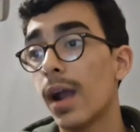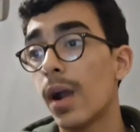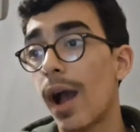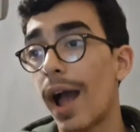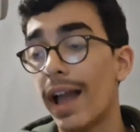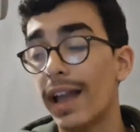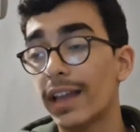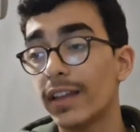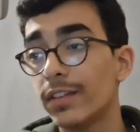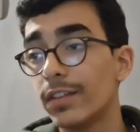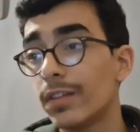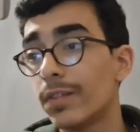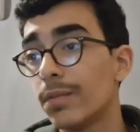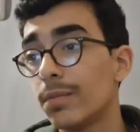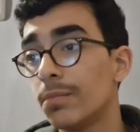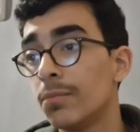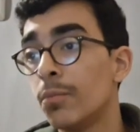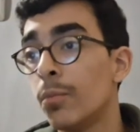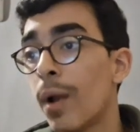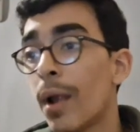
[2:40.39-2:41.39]
I can just
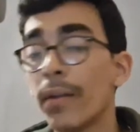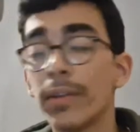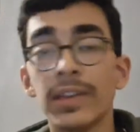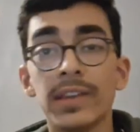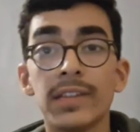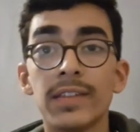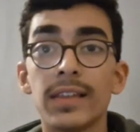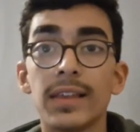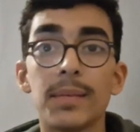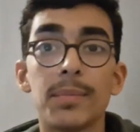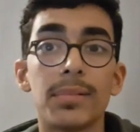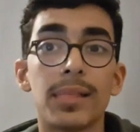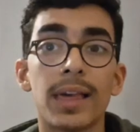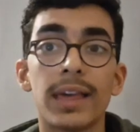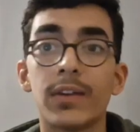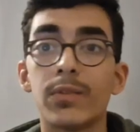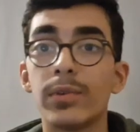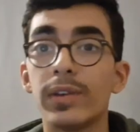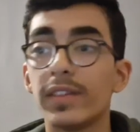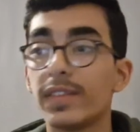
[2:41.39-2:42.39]
very easily play
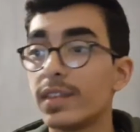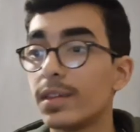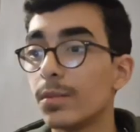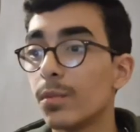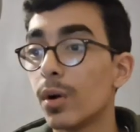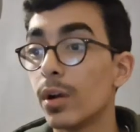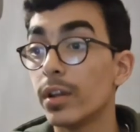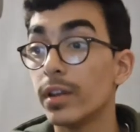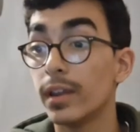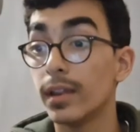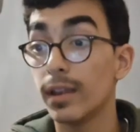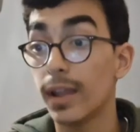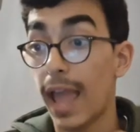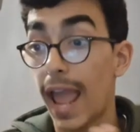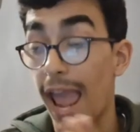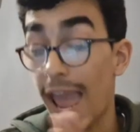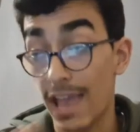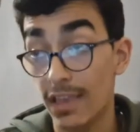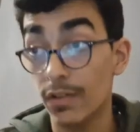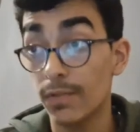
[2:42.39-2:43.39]
queen c1
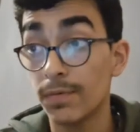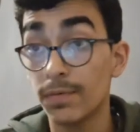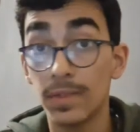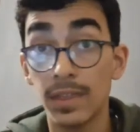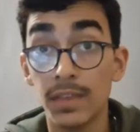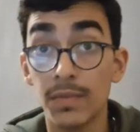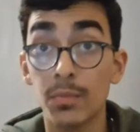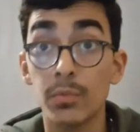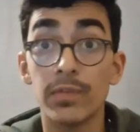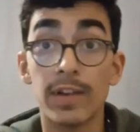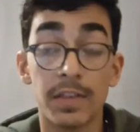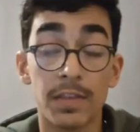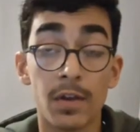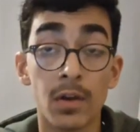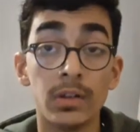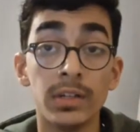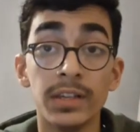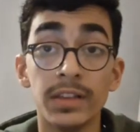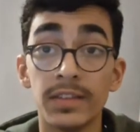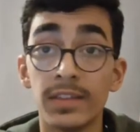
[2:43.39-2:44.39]
as of this move, as
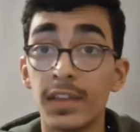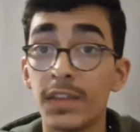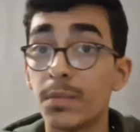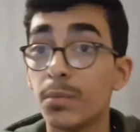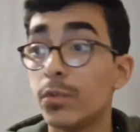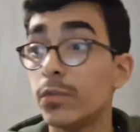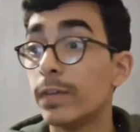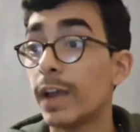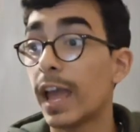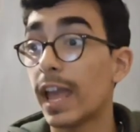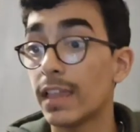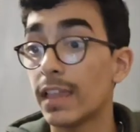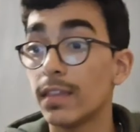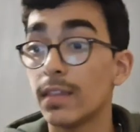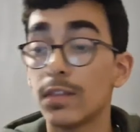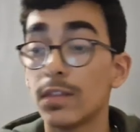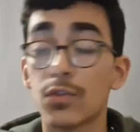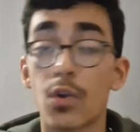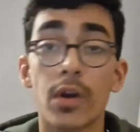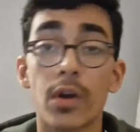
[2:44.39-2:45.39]
early as this move, and
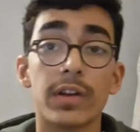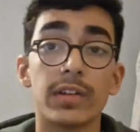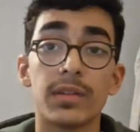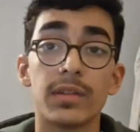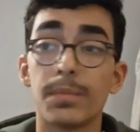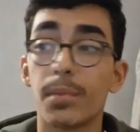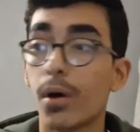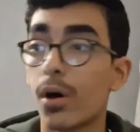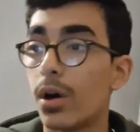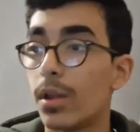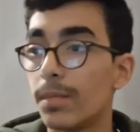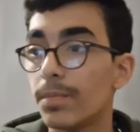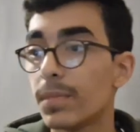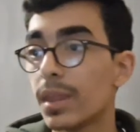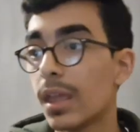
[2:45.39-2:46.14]
target the pawn.